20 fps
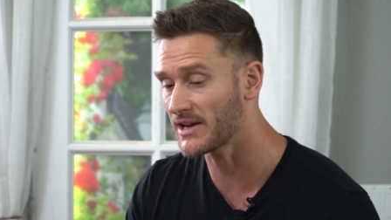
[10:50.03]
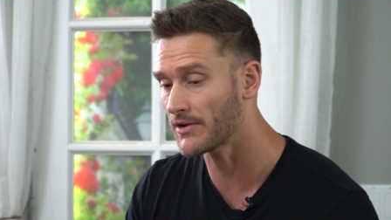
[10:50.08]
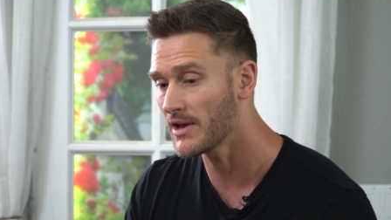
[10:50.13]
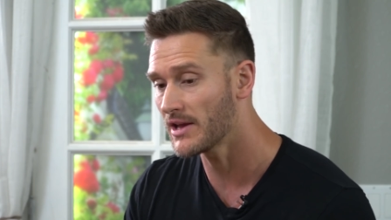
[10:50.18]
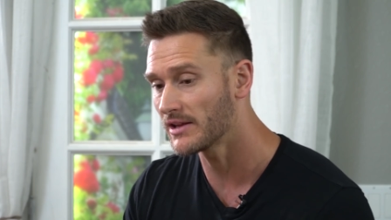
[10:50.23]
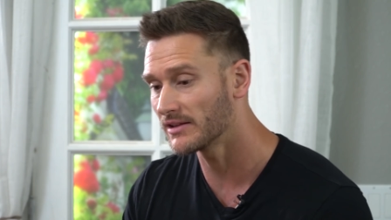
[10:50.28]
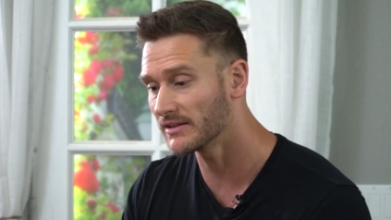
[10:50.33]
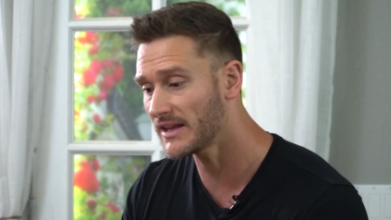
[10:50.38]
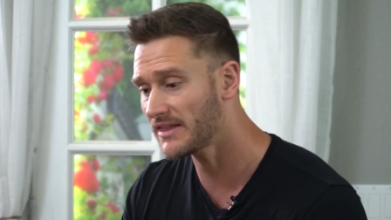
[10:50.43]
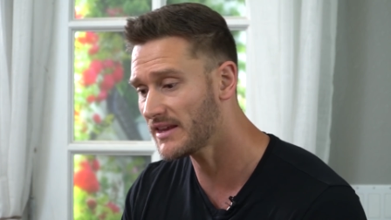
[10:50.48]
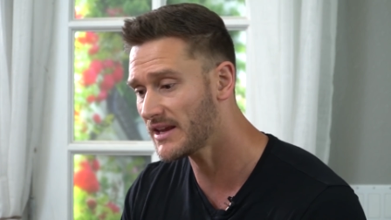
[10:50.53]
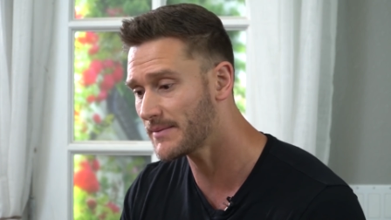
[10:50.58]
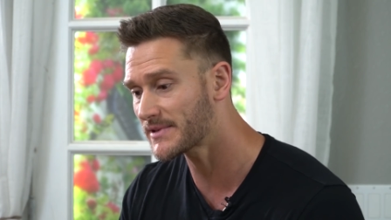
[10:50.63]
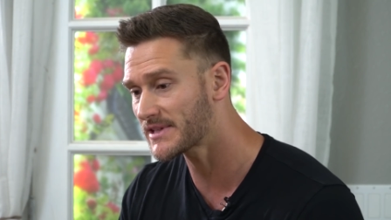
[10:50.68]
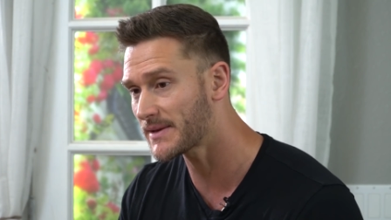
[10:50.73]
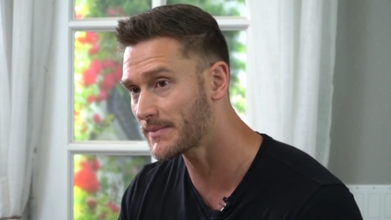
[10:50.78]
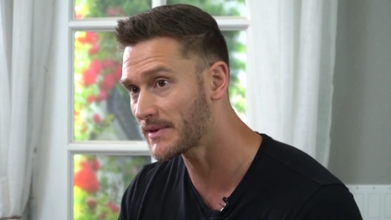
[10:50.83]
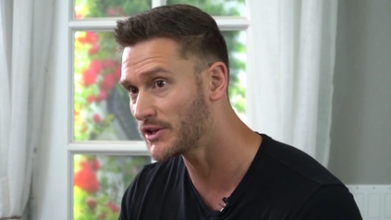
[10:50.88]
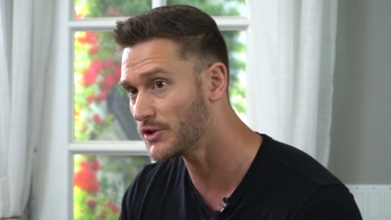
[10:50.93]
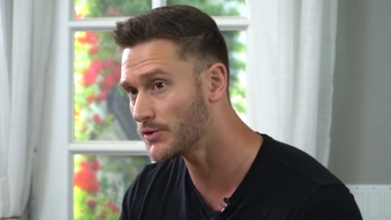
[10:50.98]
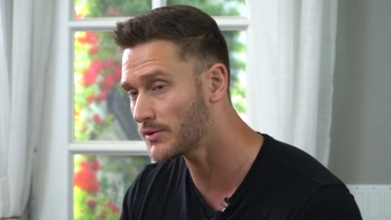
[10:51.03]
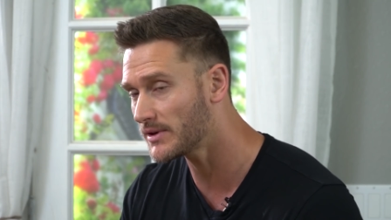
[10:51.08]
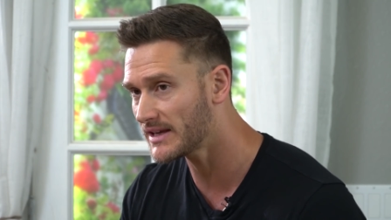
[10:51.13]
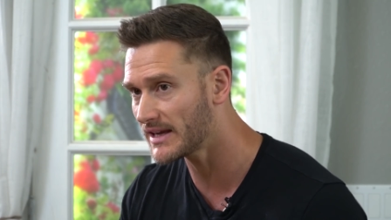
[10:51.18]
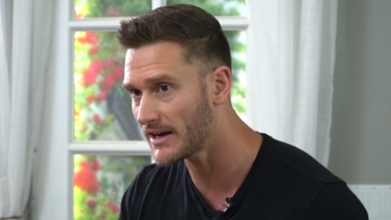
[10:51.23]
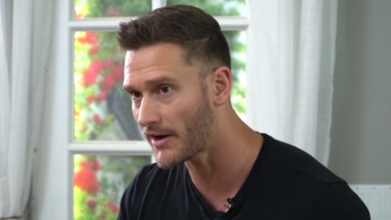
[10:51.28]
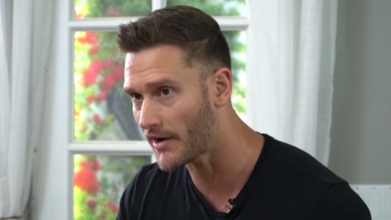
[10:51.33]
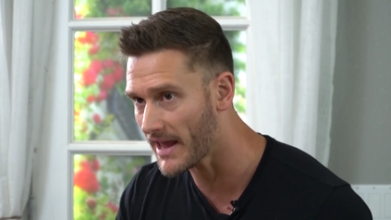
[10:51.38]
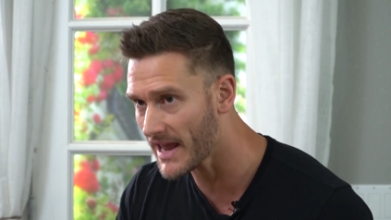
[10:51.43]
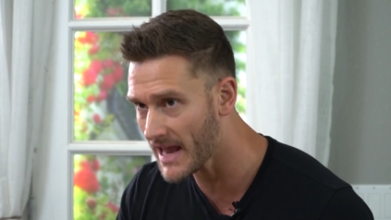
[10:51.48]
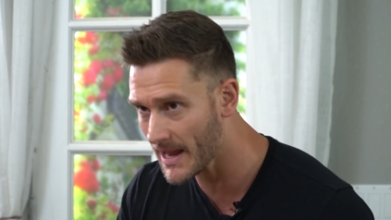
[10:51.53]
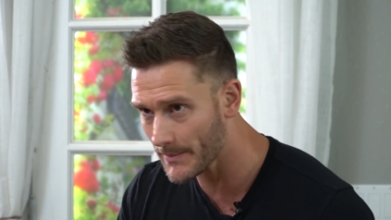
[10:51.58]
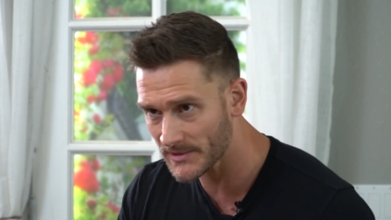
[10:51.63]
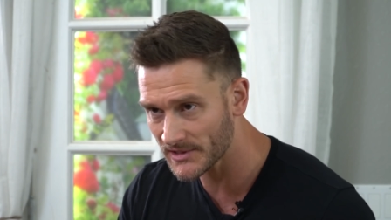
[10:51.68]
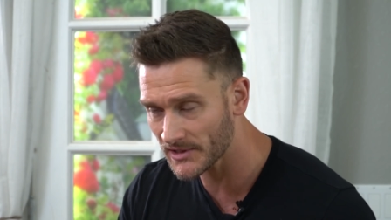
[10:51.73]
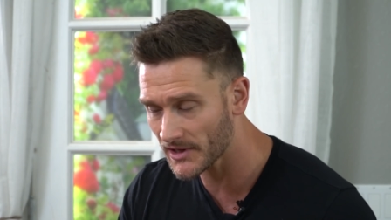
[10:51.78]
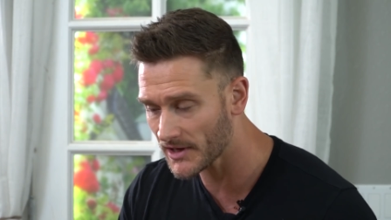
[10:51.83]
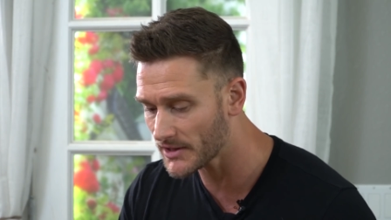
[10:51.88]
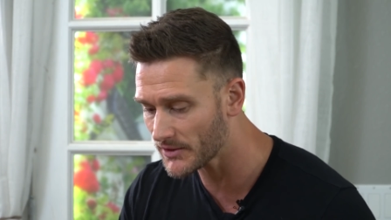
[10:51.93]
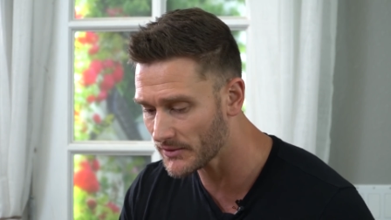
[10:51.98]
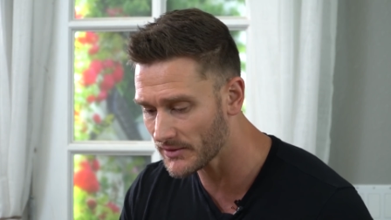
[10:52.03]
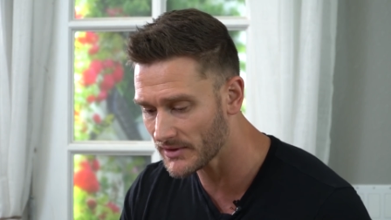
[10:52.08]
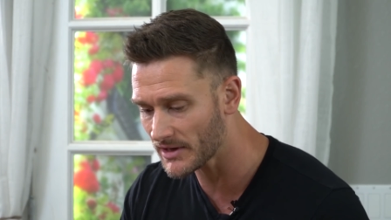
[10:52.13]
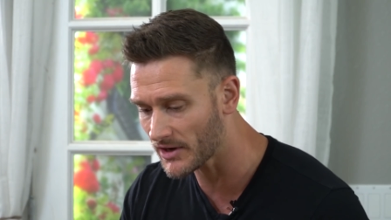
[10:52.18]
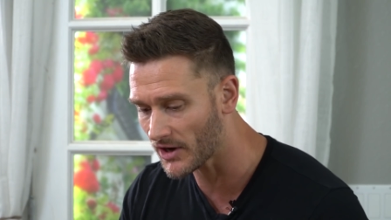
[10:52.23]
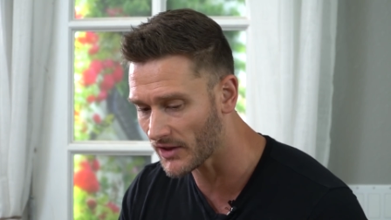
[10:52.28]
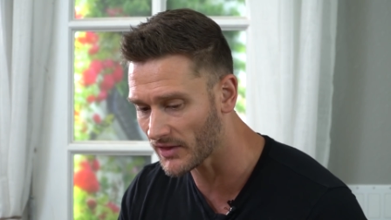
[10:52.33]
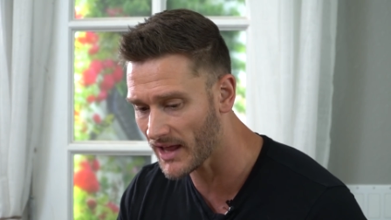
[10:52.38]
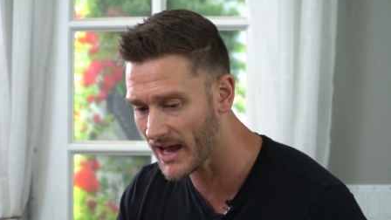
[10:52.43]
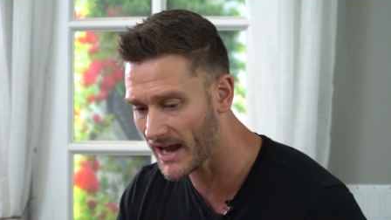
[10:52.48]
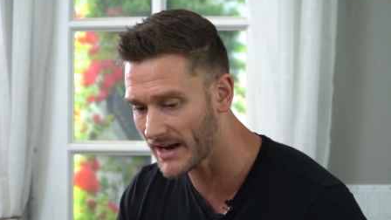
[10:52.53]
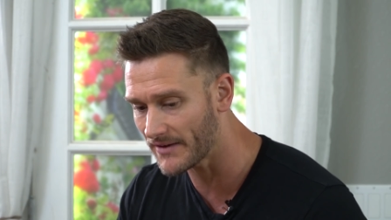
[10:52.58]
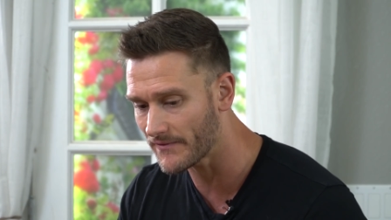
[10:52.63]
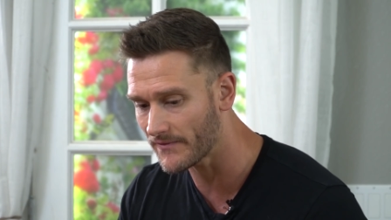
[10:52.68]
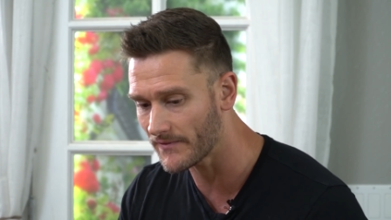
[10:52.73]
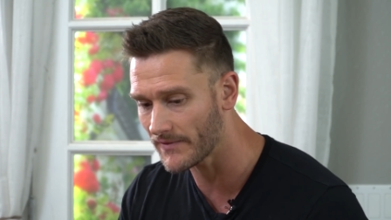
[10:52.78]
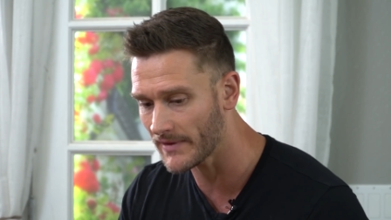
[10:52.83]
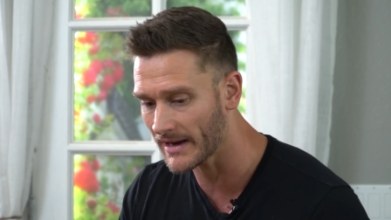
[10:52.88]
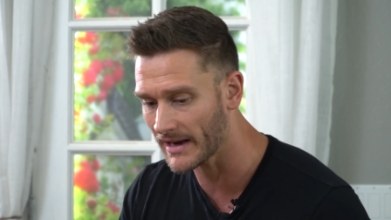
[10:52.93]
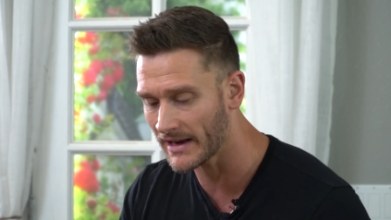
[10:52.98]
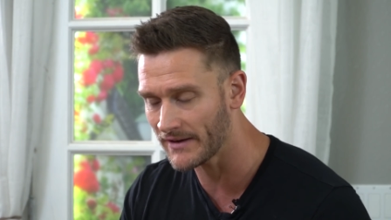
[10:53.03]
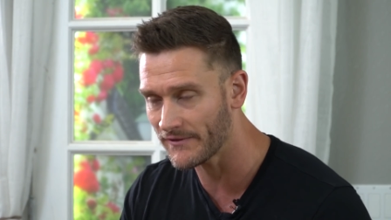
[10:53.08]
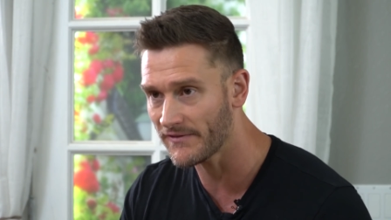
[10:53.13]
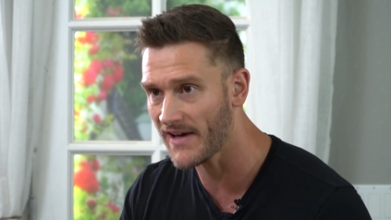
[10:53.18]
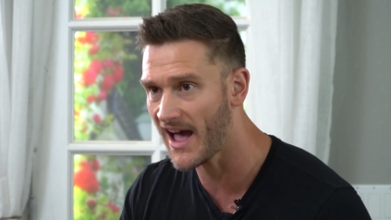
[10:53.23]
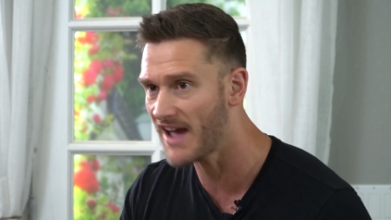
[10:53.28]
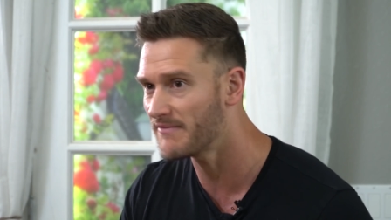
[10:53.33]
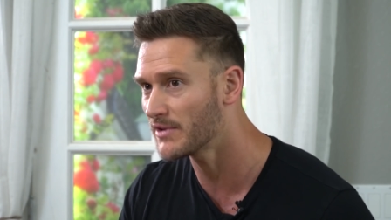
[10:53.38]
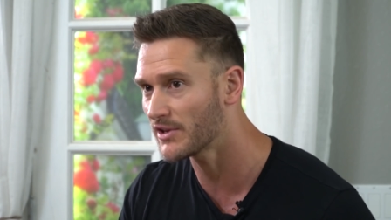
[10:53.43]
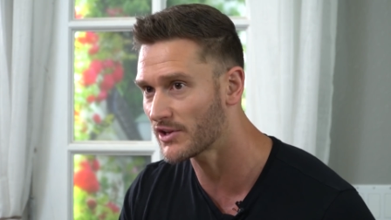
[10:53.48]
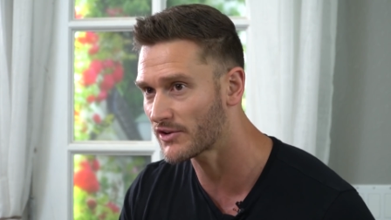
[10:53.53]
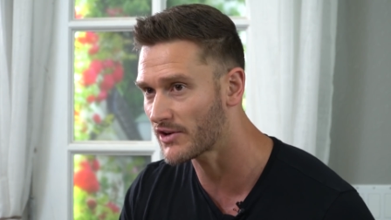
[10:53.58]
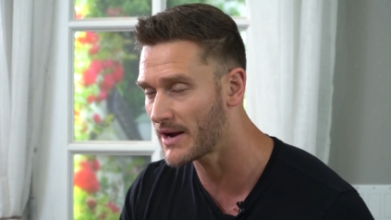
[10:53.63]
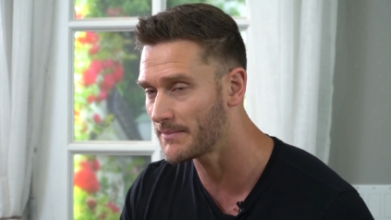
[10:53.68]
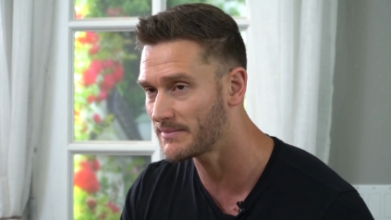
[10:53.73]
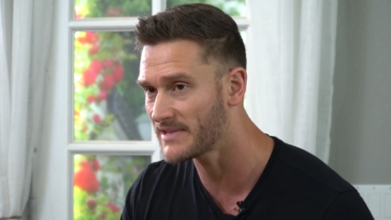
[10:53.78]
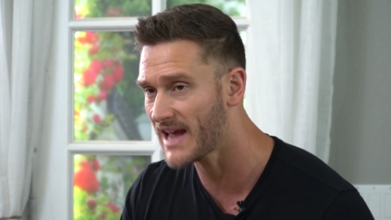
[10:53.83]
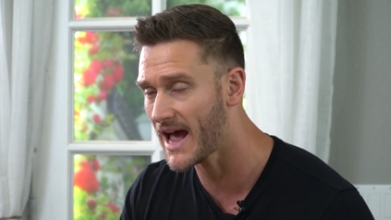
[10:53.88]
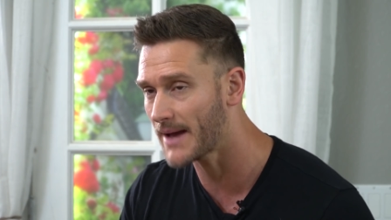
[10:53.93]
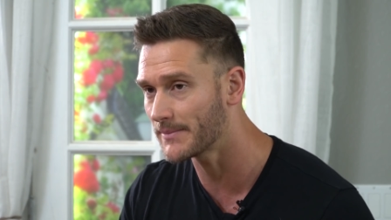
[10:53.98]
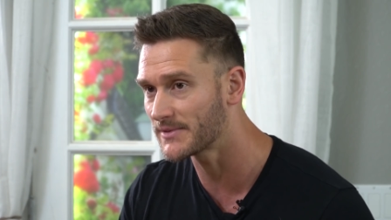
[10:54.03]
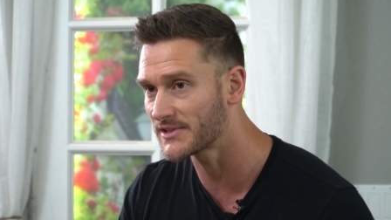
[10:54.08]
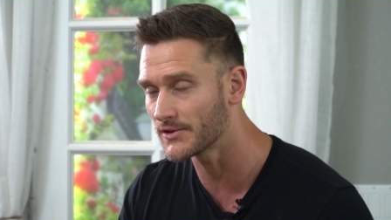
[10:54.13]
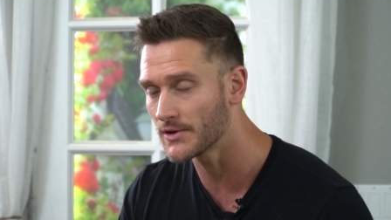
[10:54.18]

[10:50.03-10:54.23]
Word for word: Now, lithium is something you can get on Amazon, you can get online like in five milligram tabs.